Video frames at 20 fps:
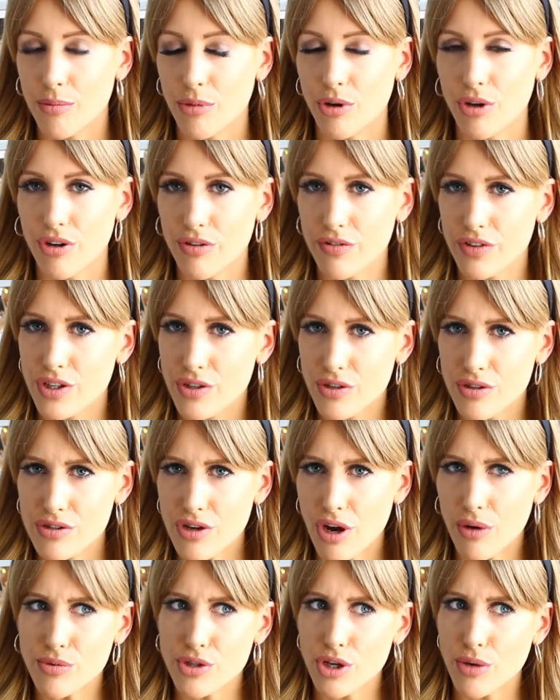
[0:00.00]
Bought another new
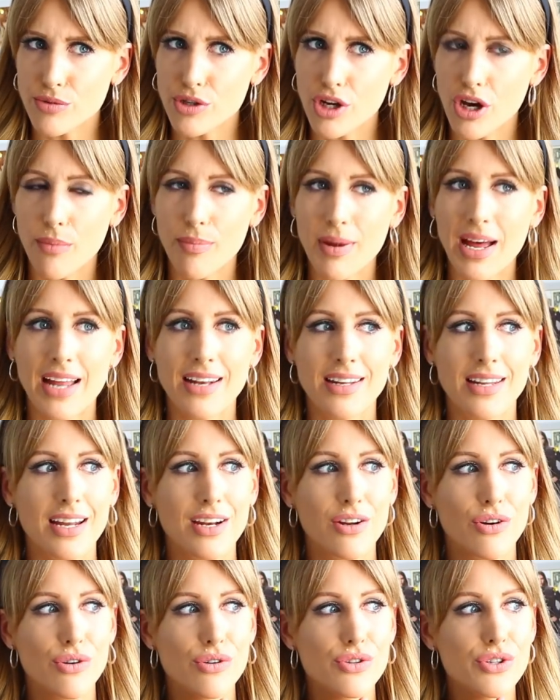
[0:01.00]
Topshop top and
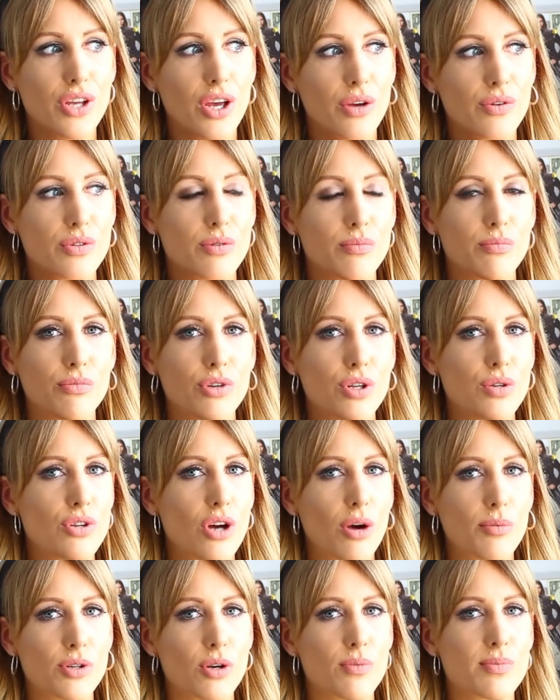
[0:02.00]
then also some new
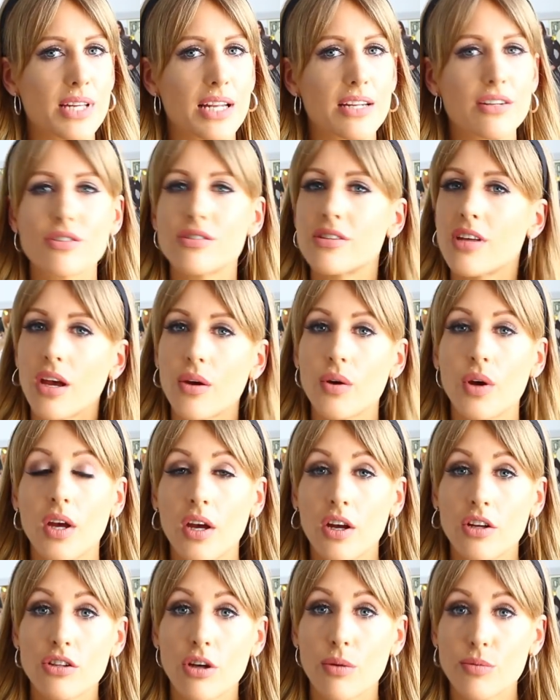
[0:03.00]
Topshop sandals. So
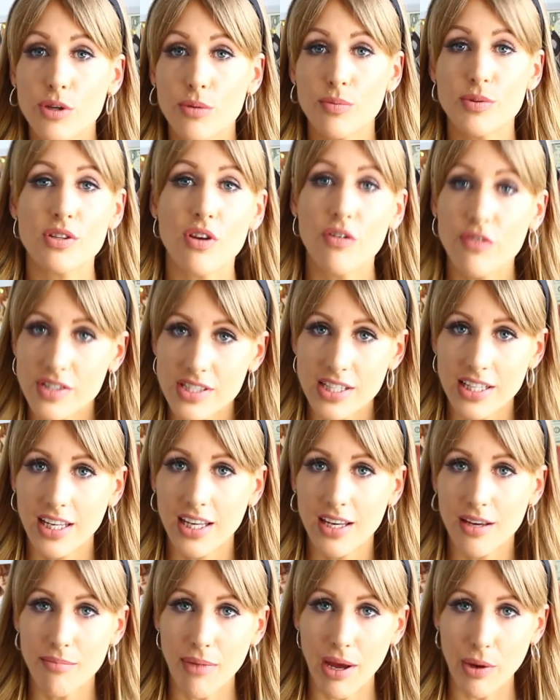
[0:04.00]
Topshop is
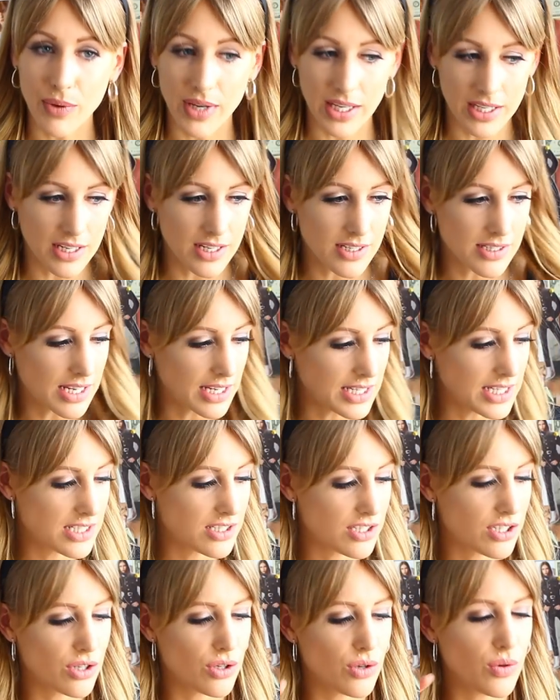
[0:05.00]
obviously my weakness. I
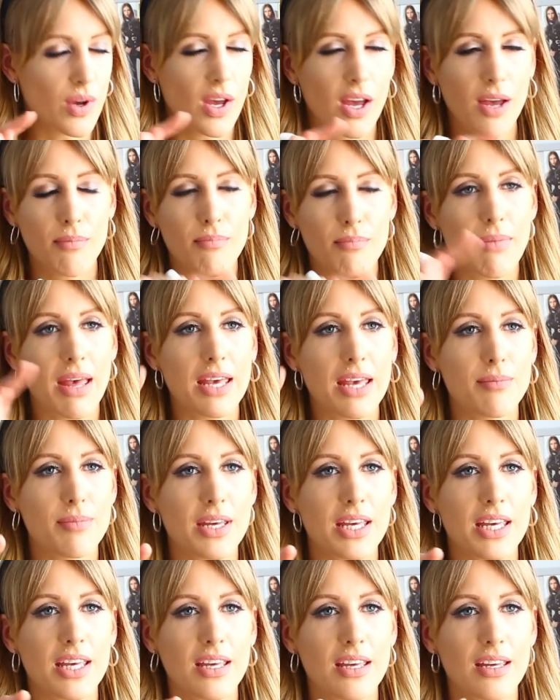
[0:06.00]
need to
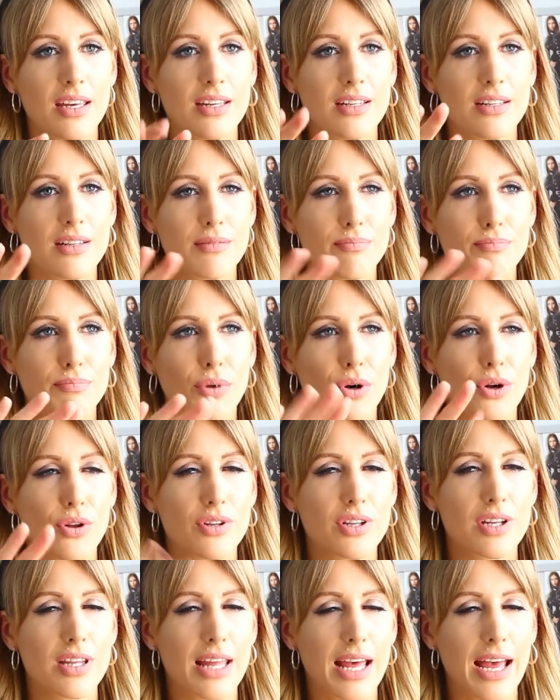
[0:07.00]
maybe
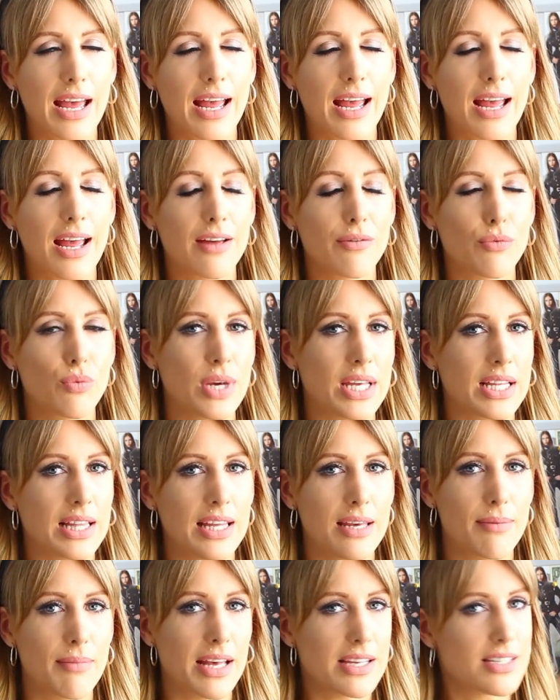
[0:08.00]
popped their
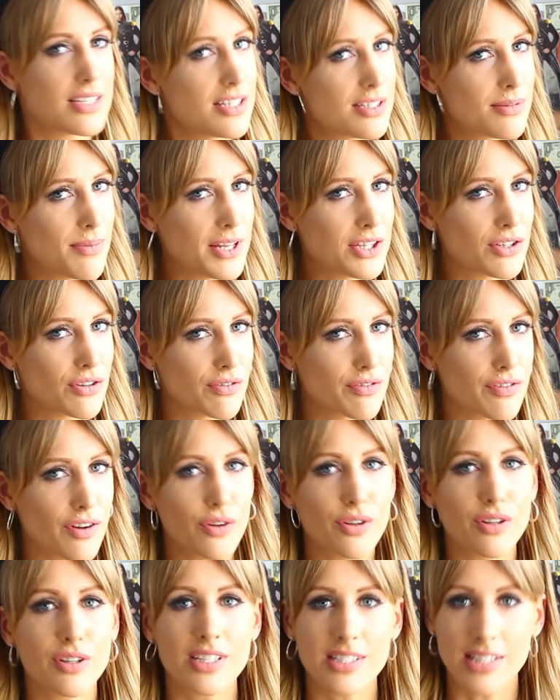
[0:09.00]
weekly emails into my junk
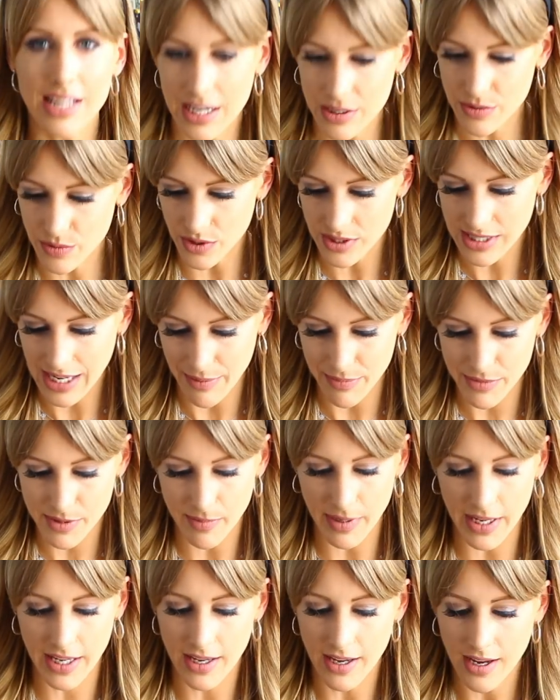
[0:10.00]
folder because that is what
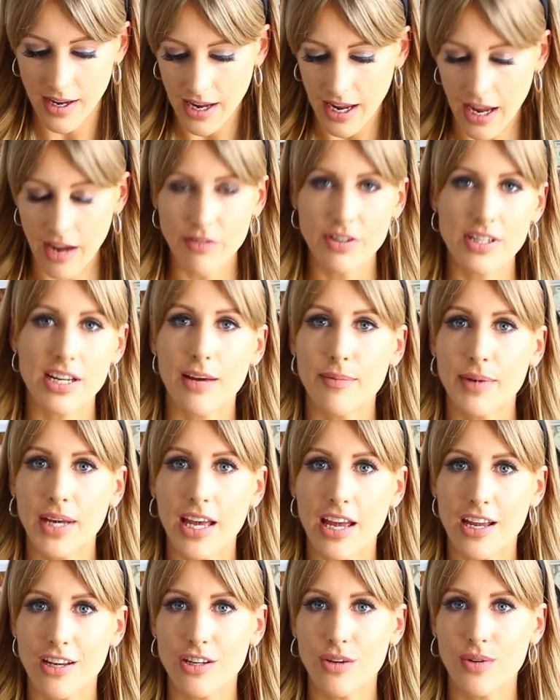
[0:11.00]
tempts me every time I
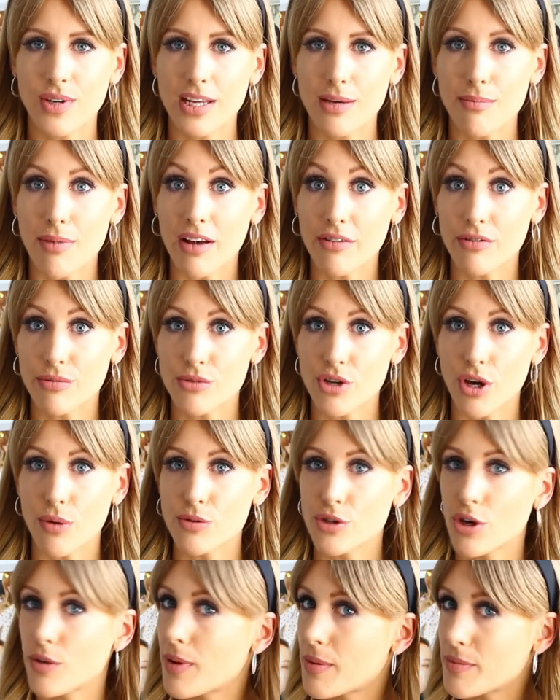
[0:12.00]
get a new email from
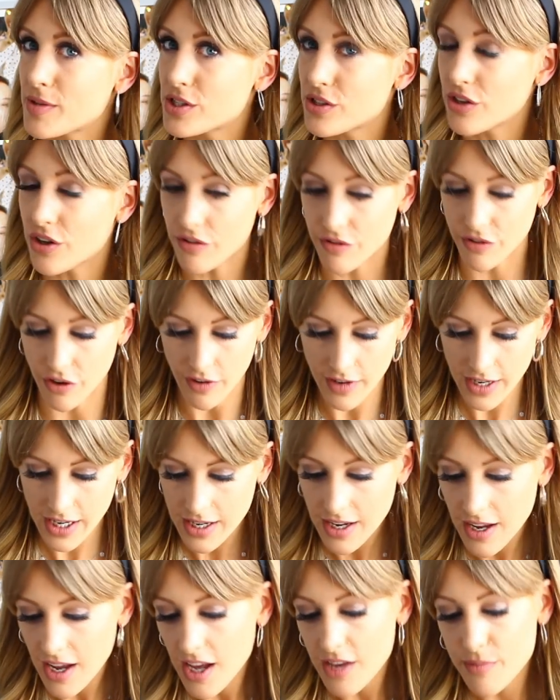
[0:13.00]
Topshop. I'm a sucker for
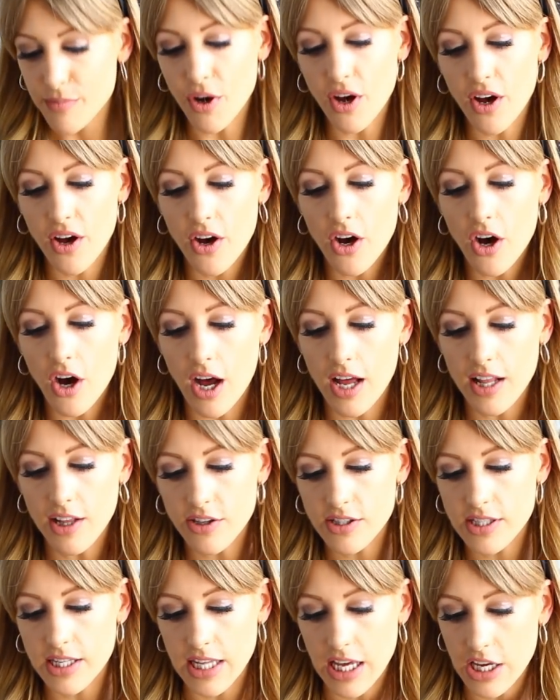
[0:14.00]
it. But I
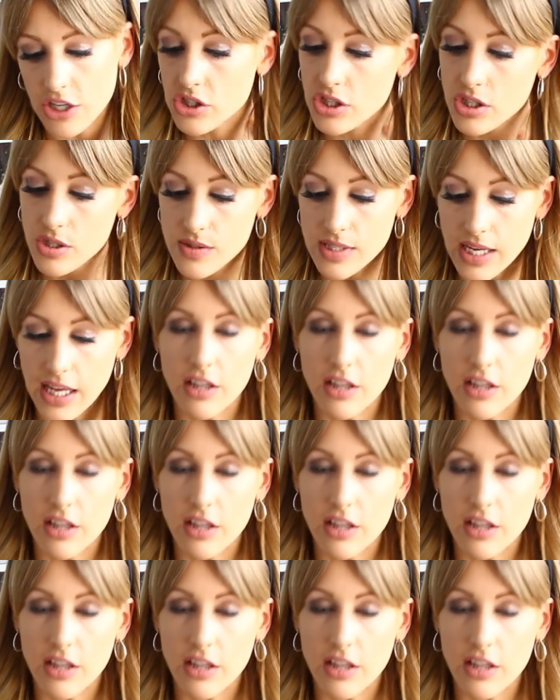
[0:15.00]
looked at their shoes.